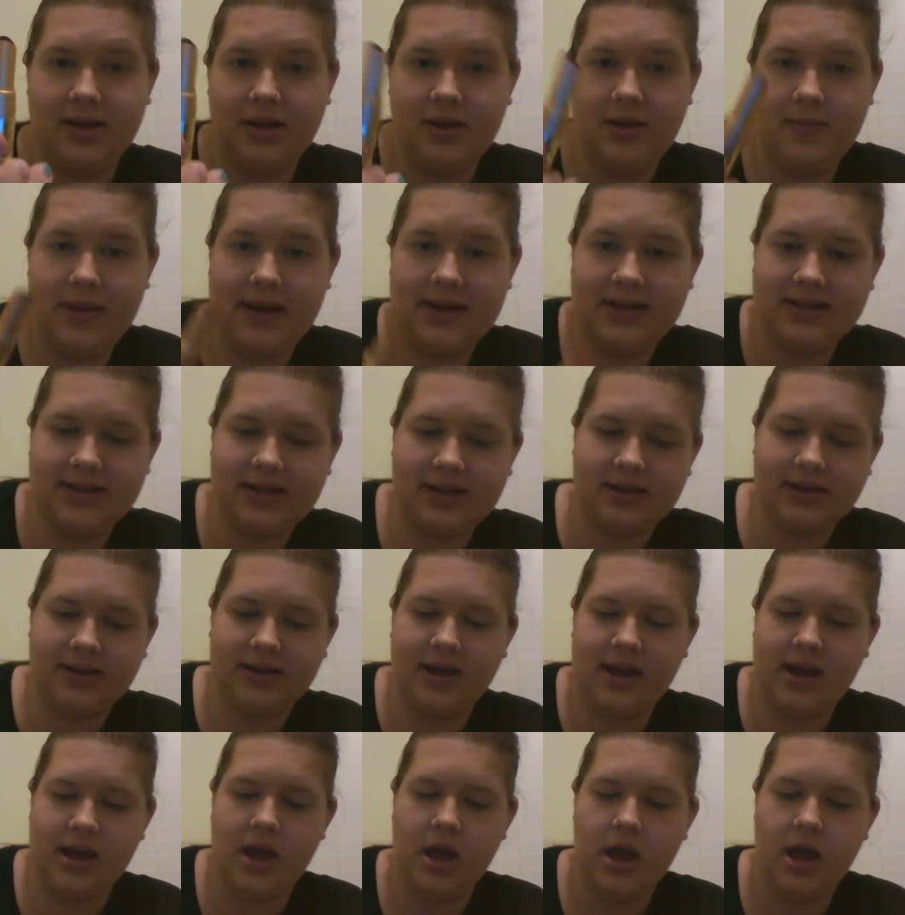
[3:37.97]

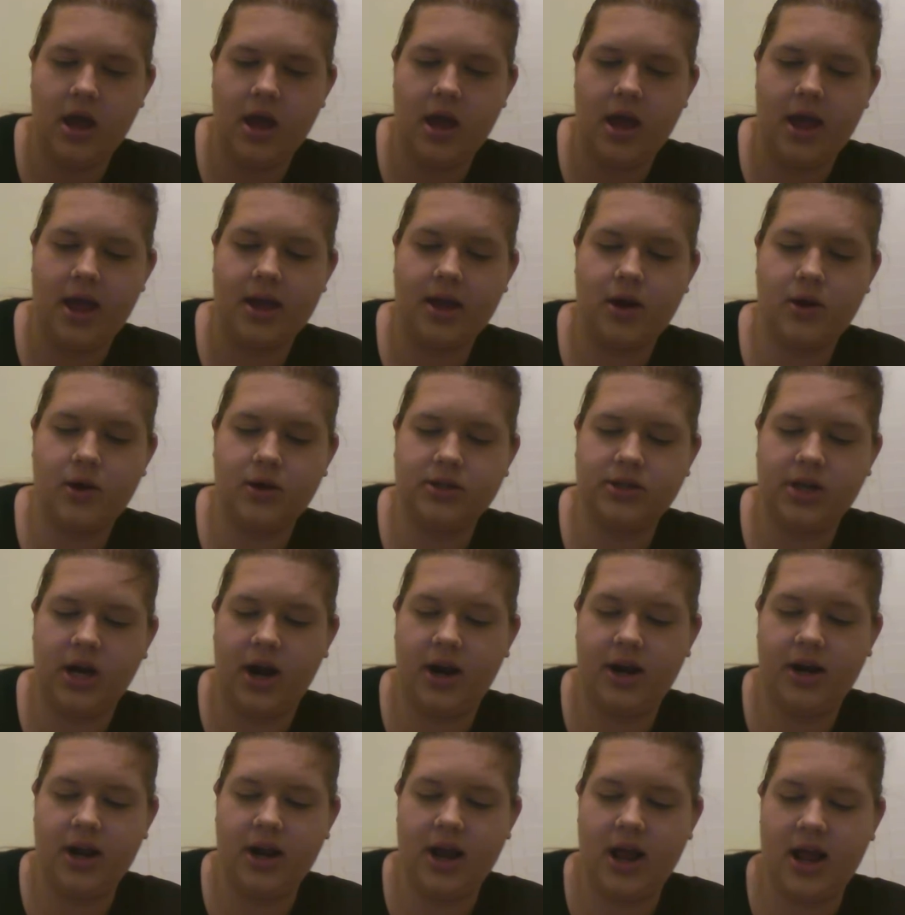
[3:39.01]
Basically, it goes
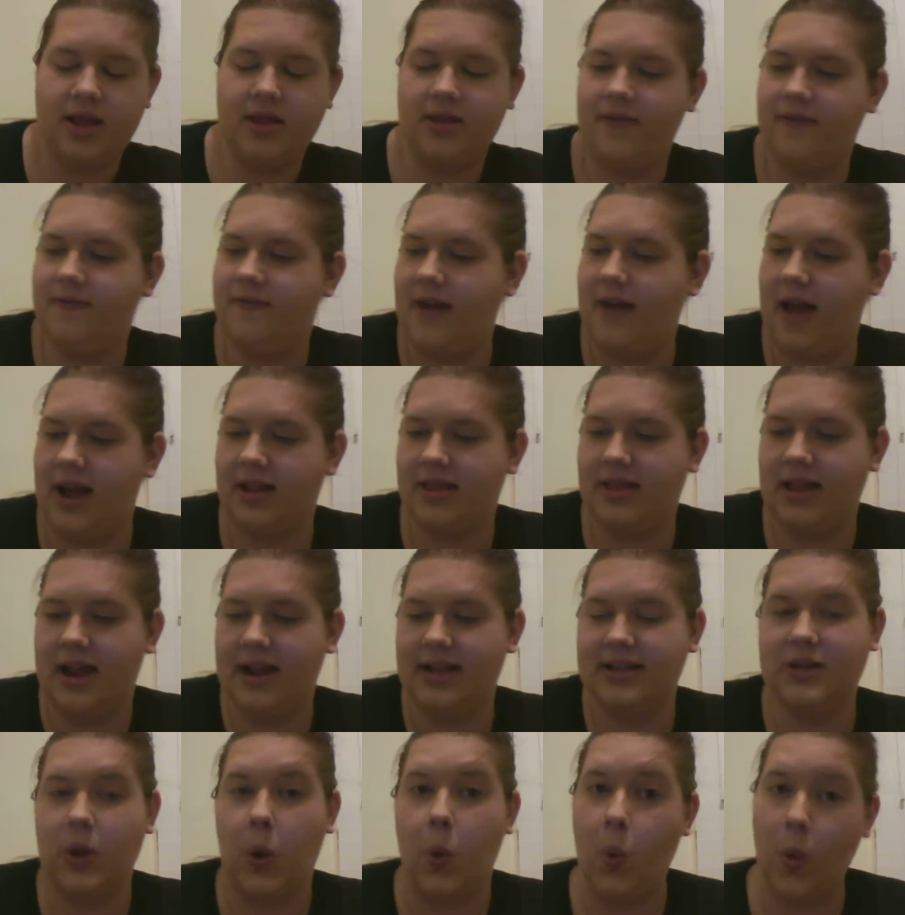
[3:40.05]
on, and the fact that
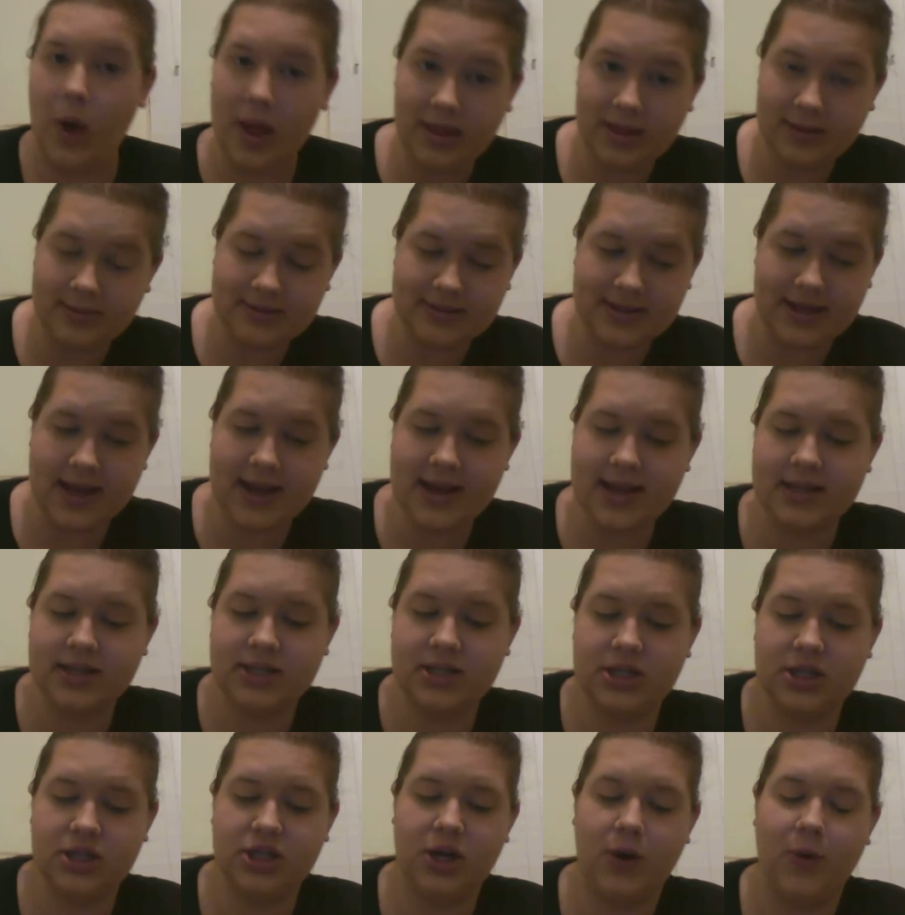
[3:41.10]
it's wet lipstick is
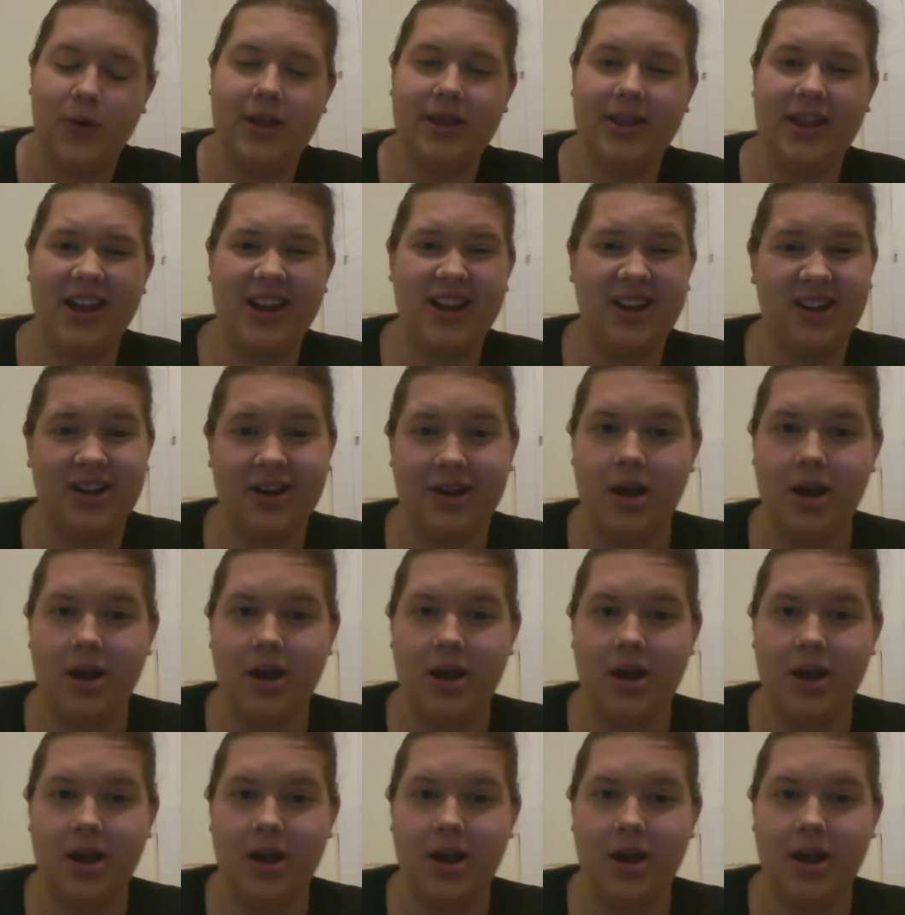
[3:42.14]
just showing that you